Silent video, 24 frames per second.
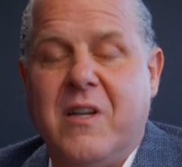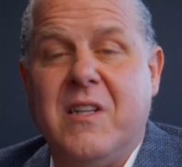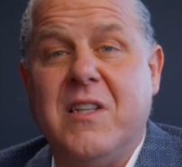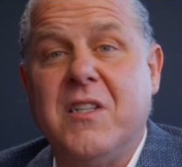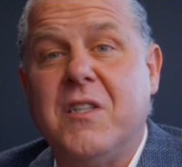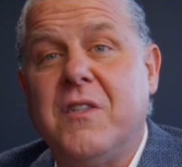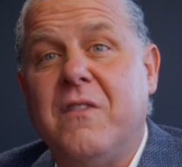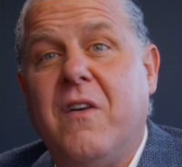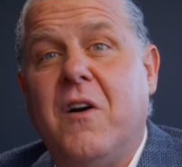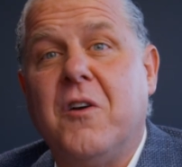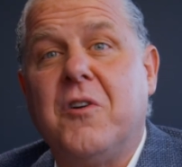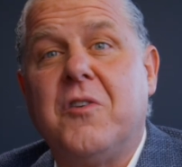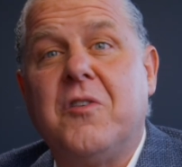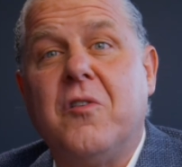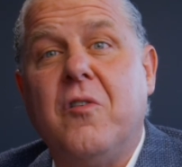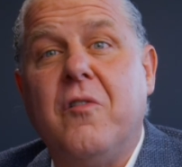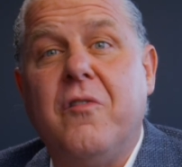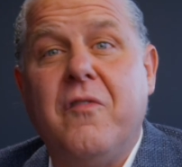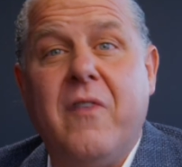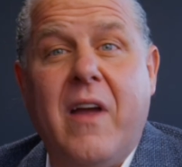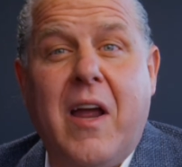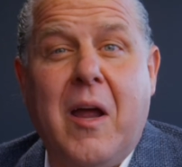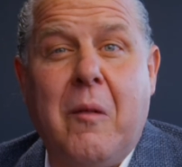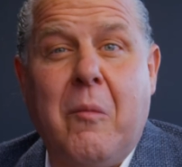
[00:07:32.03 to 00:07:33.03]
a dysfunctional
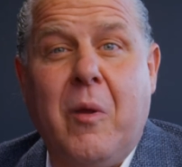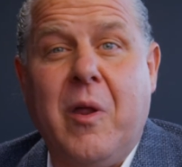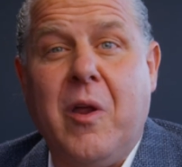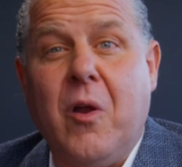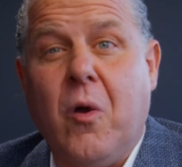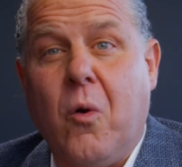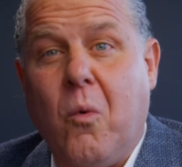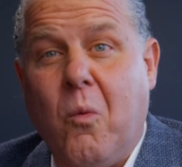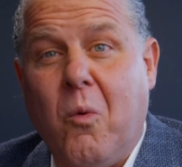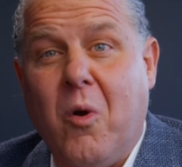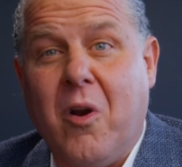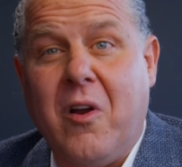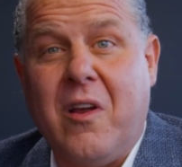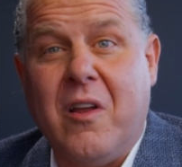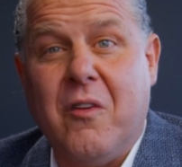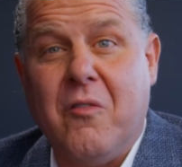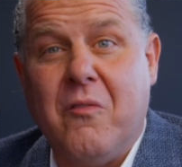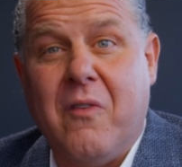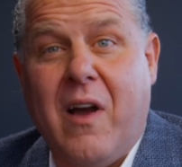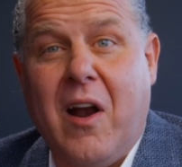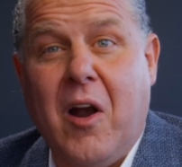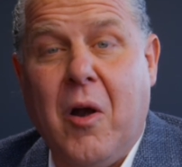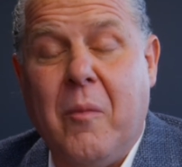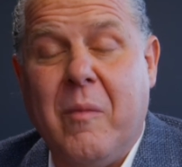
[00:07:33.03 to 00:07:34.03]
family or work
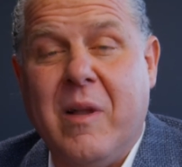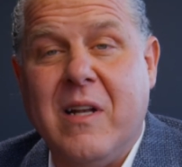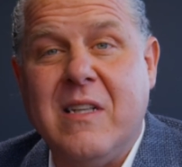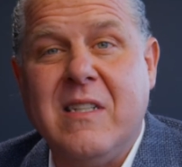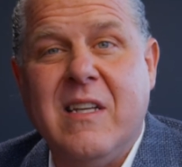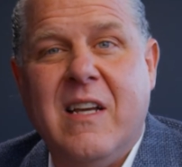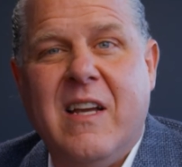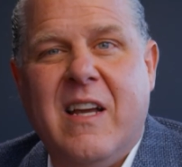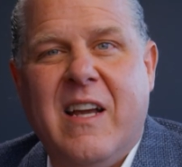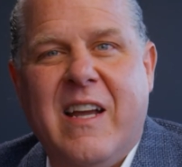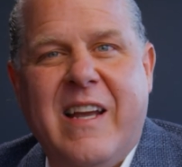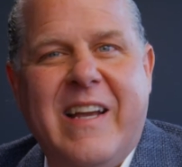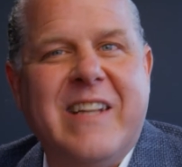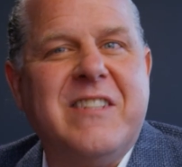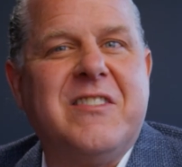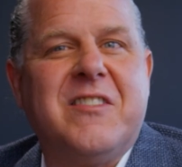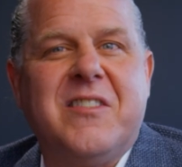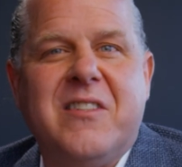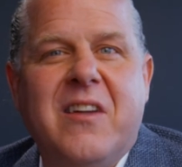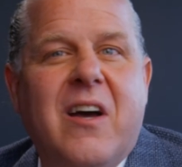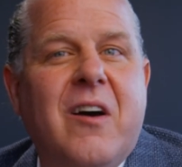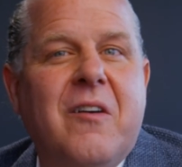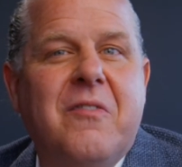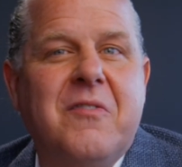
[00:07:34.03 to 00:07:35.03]
environment, it's
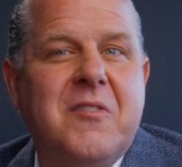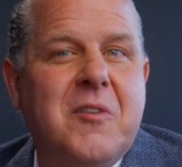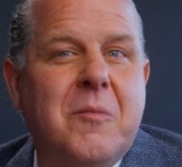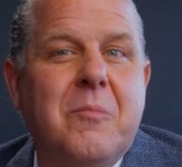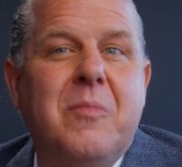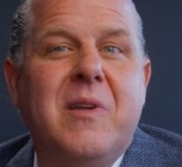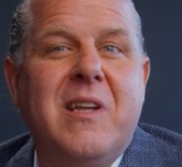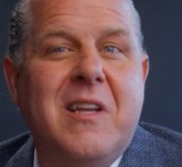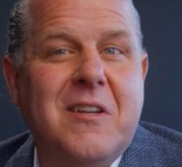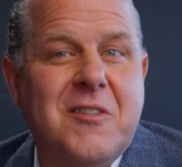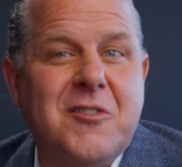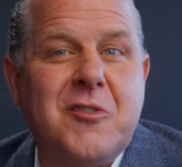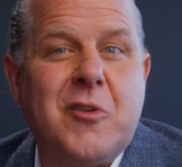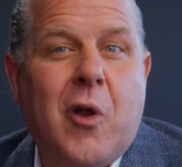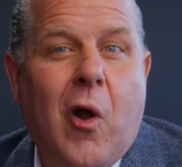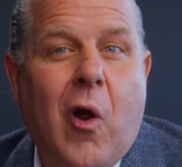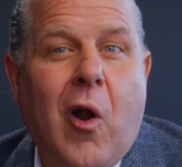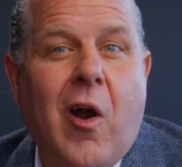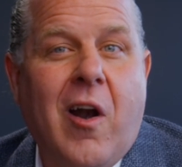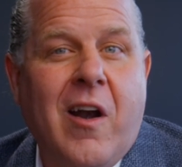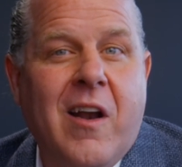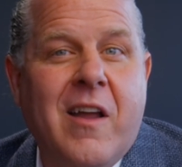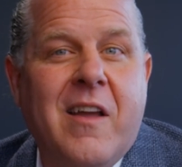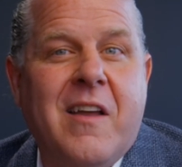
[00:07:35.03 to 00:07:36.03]
tough to be a
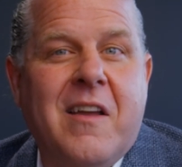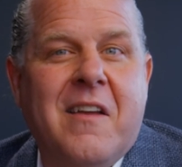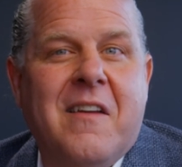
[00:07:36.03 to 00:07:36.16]
star.